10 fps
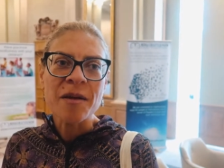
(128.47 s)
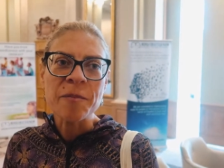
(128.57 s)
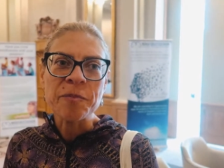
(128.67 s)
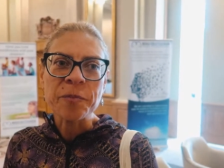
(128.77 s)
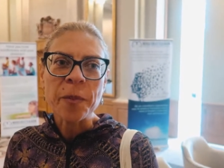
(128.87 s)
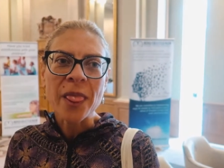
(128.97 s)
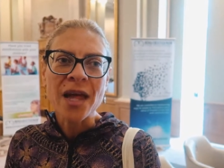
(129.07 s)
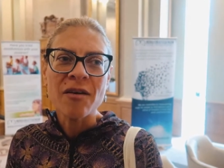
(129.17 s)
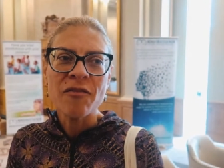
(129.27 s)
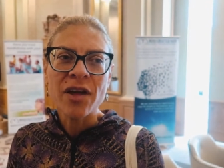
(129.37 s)
um,
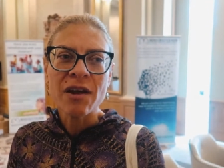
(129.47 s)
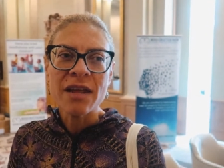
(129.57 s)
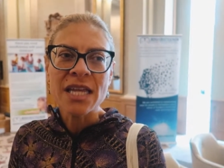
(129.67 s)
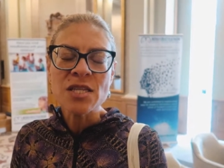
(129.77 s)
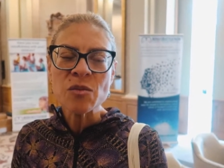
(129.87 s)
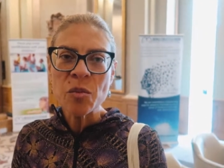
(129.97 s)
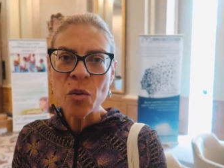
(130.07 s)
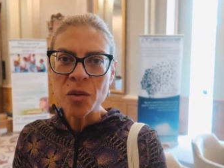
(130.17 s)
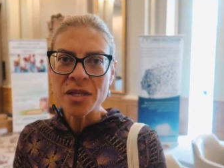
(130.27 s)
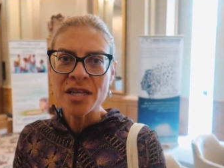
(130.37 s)
very
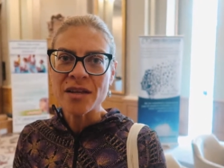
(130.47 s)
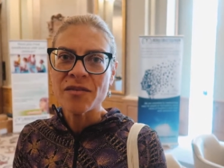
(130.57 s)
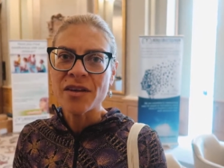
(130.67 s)
supportive.